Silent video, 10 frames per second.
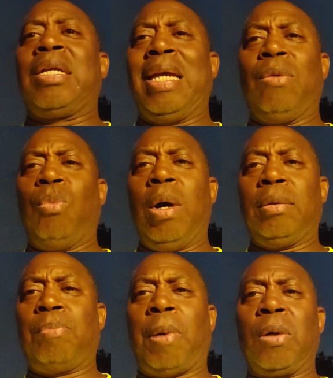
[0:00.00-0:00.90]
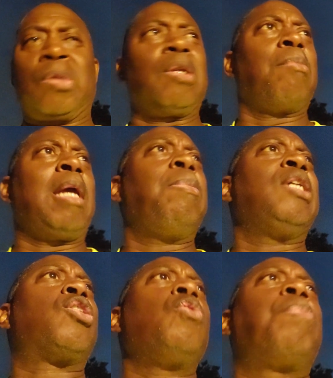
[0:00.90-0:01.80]
to get one person, maybe
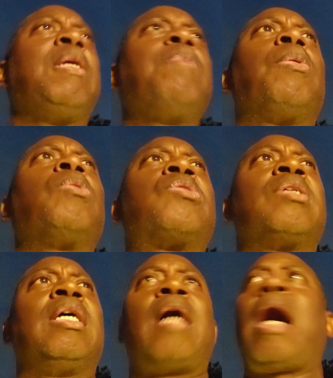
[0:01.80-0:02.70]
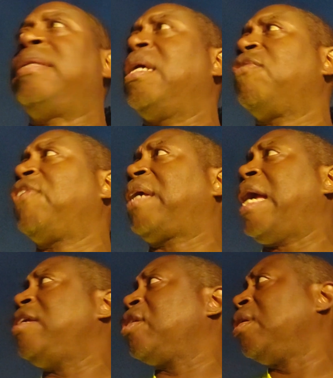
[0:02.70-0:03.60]
two people's
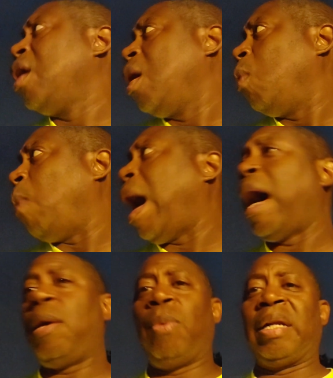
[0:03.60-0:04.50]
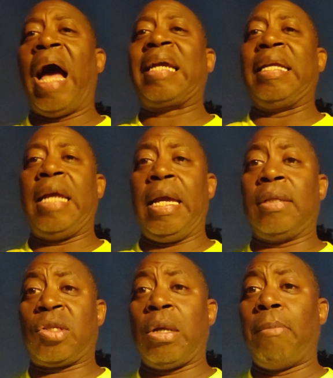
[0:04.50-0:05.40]
identification. Why? When I can
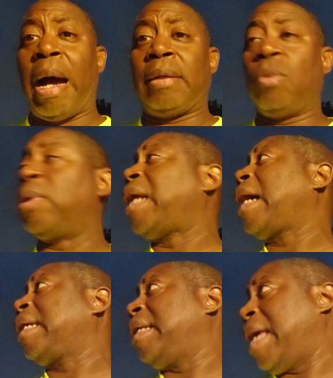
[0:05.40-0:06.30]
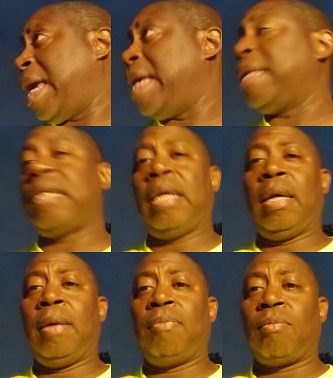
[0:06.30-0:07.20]
hit somebody, when I can hit
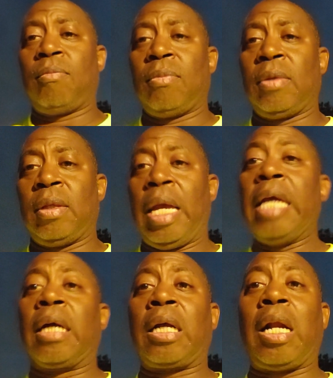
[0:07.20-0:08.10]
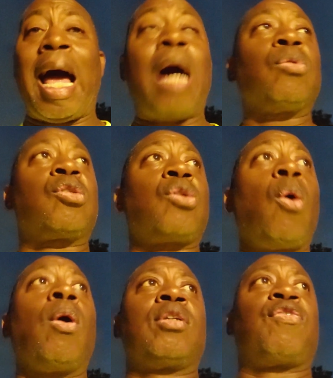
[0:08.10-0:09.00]
a cloud
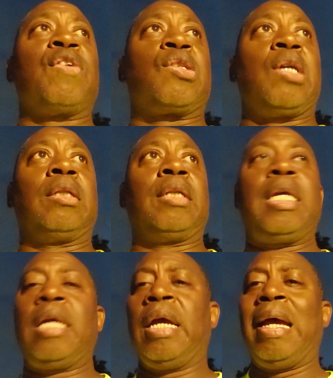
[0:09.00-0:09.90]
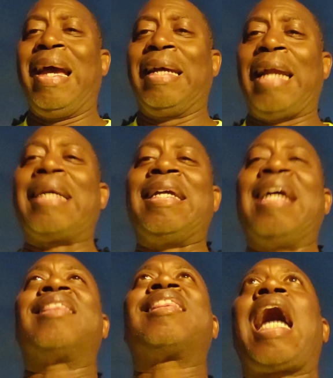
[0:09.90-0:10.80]
storage facility, and I can
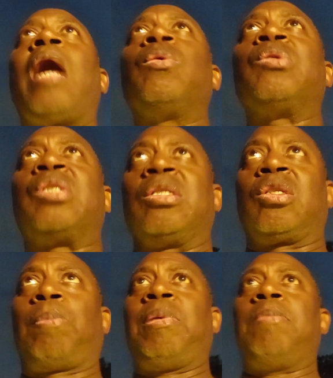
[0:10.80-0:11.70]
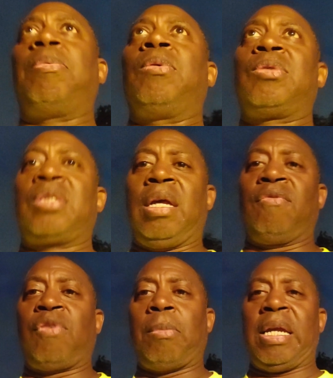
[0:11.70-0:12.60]
get thousands of people's
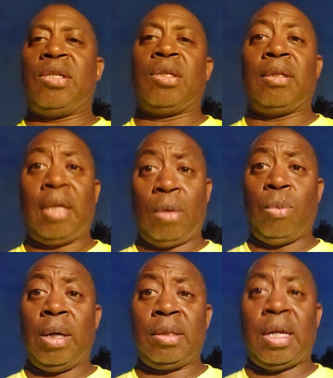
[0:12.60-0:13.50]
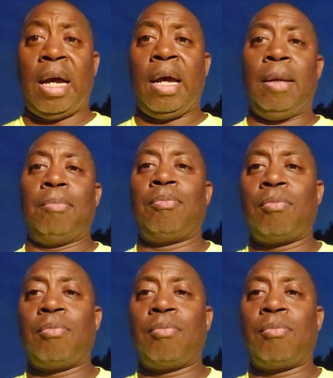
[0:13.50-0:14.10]
information at one time